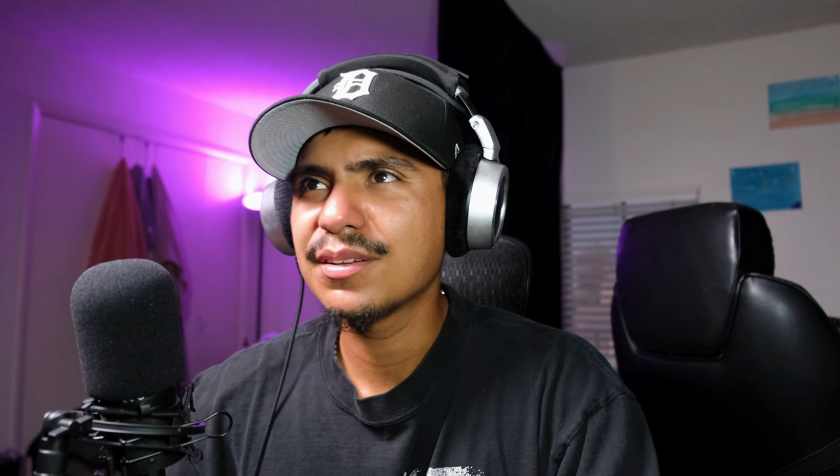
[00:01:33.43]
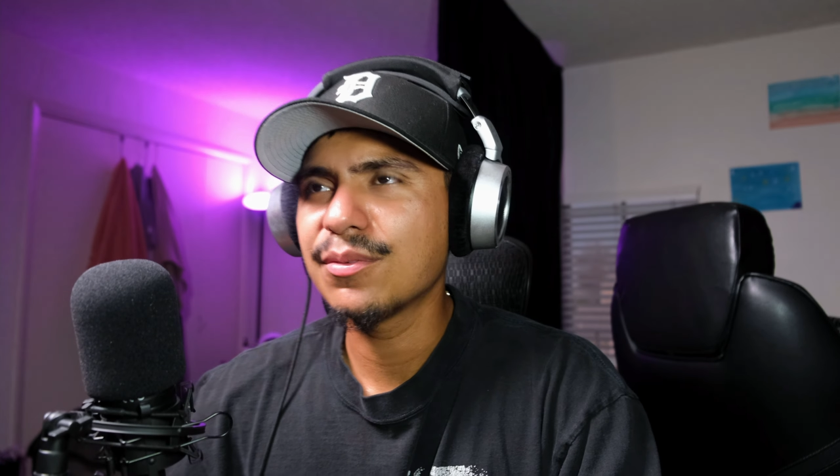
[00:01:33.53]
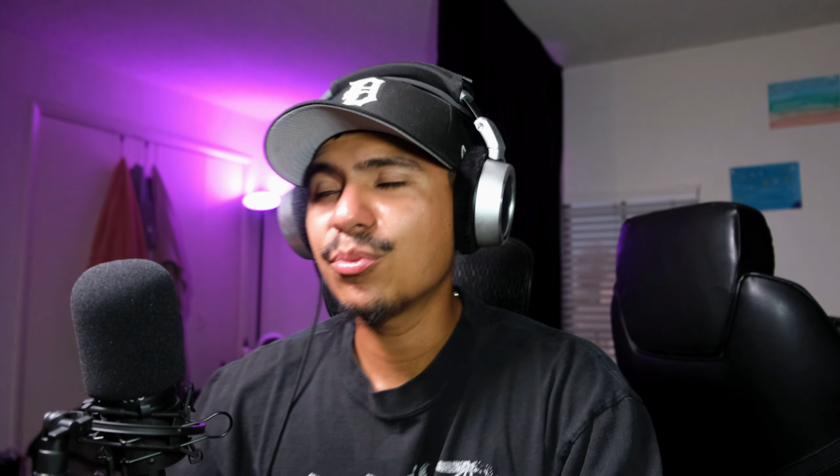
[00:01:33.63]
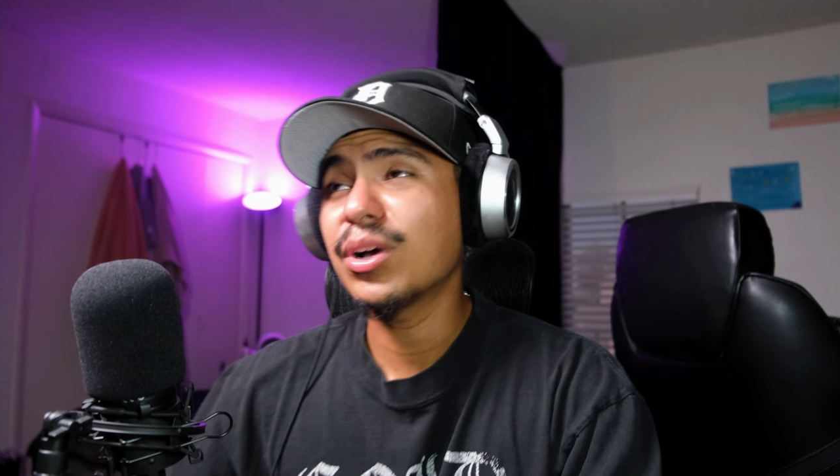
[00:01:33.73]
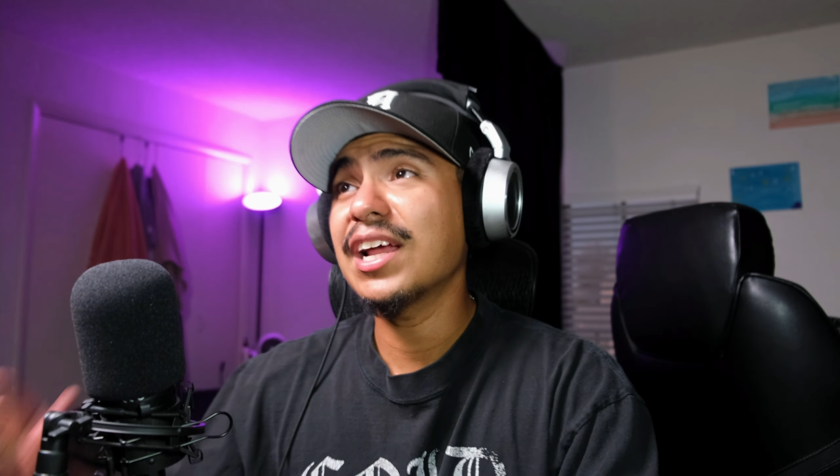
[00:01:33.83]

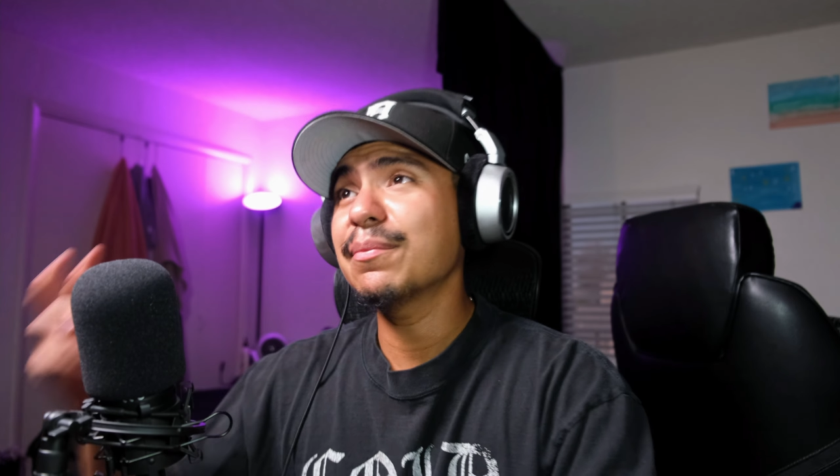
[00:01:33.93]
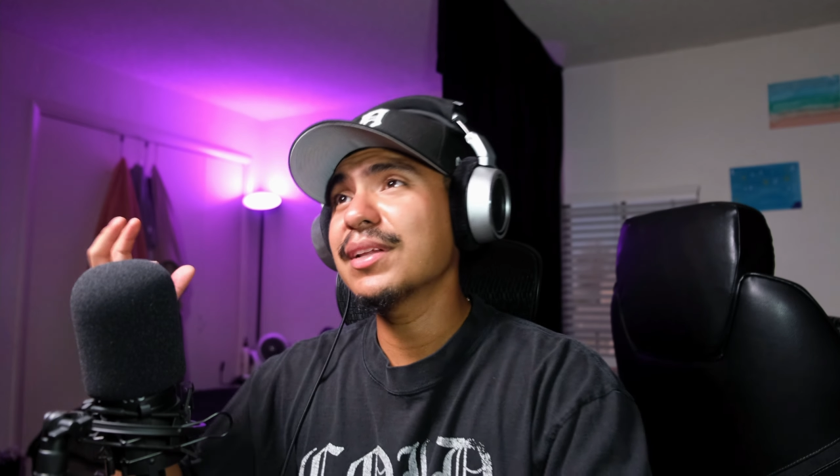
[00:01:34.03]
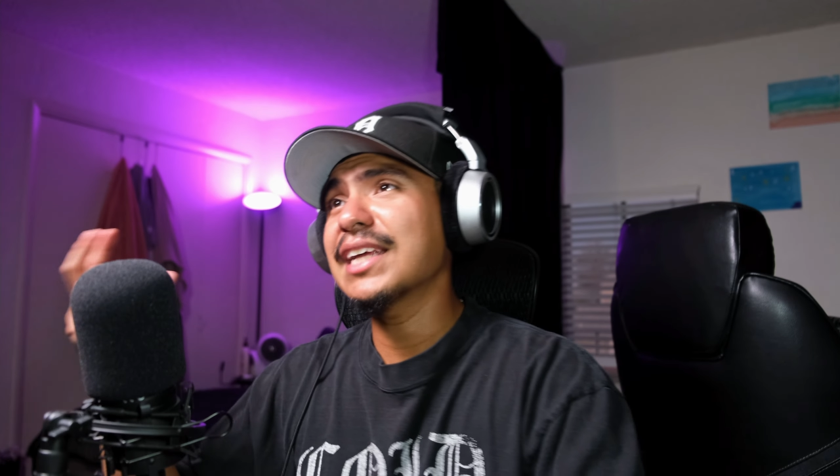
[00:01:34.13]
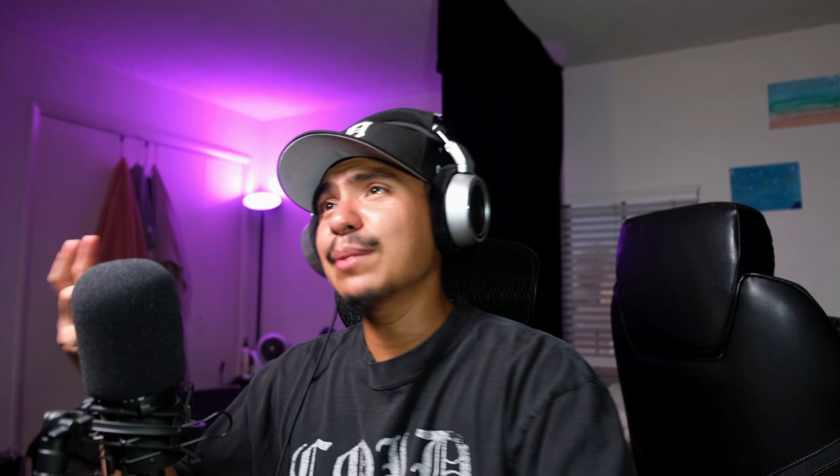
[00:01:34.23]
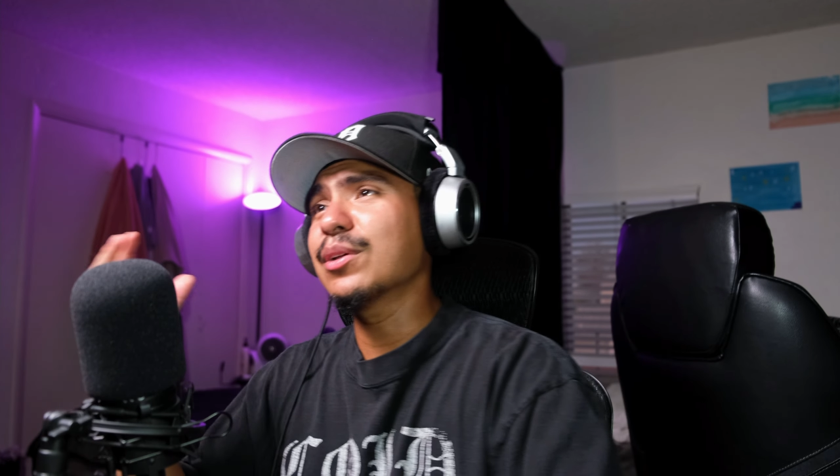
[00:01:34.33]
What I've been
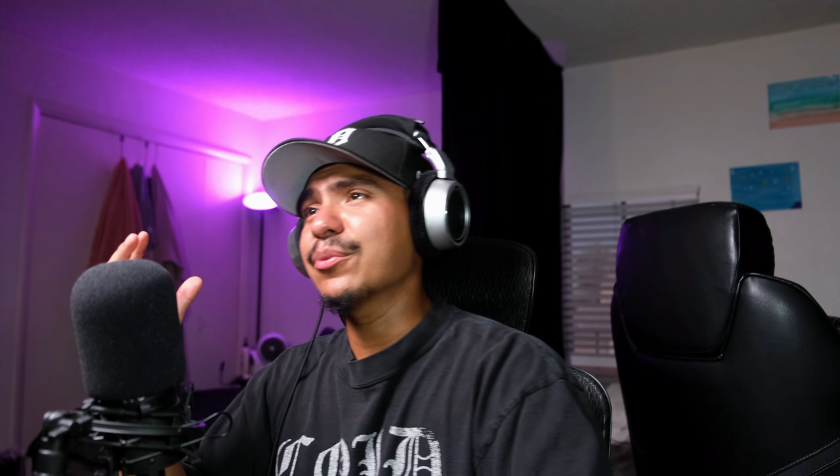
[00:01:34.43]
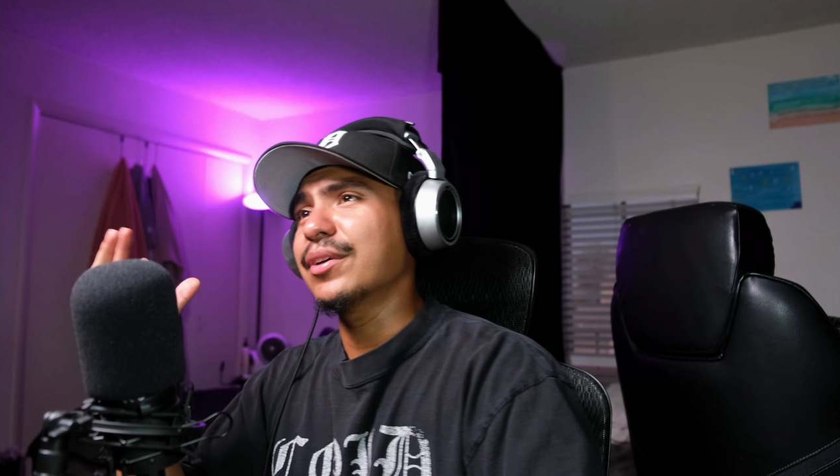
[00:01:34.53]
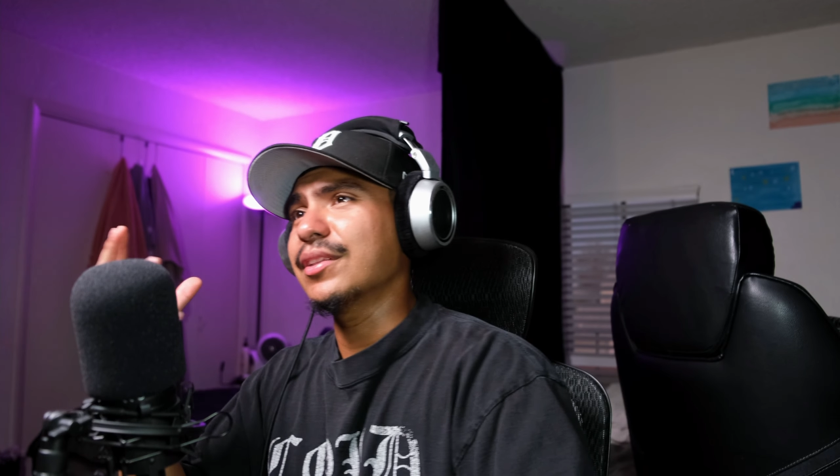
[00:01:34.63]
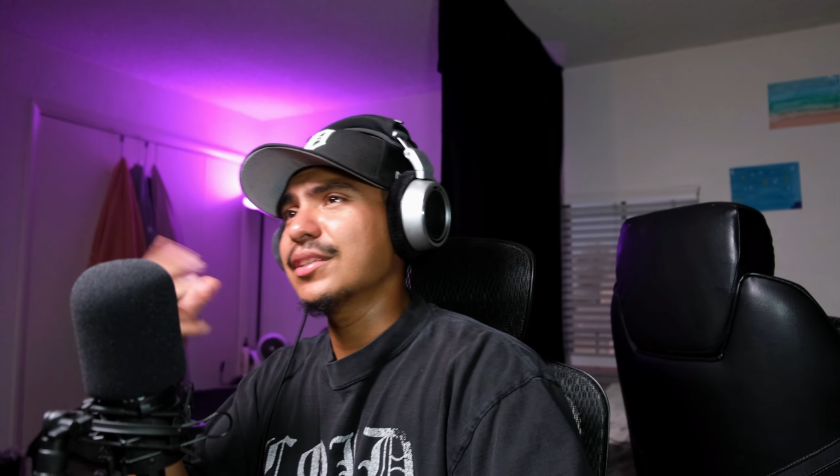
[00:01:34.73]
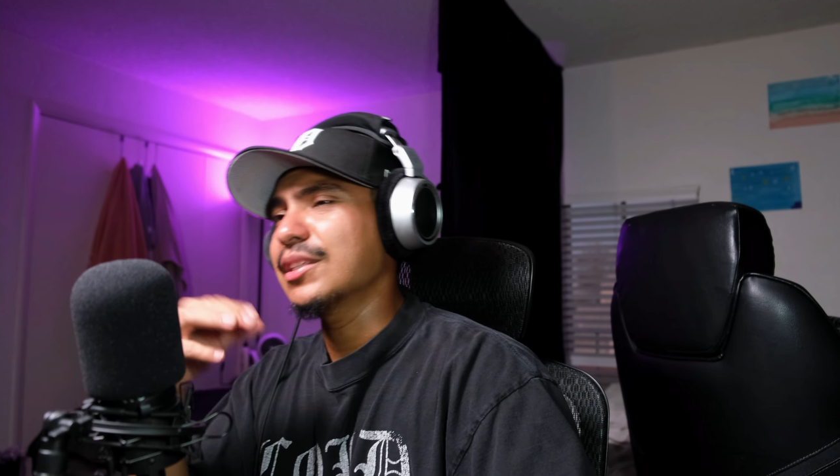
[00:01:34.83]
dabbling with
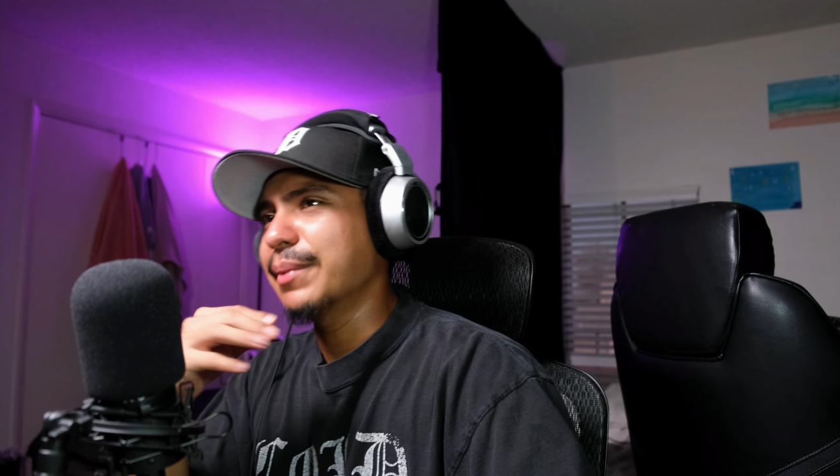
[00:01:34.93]
to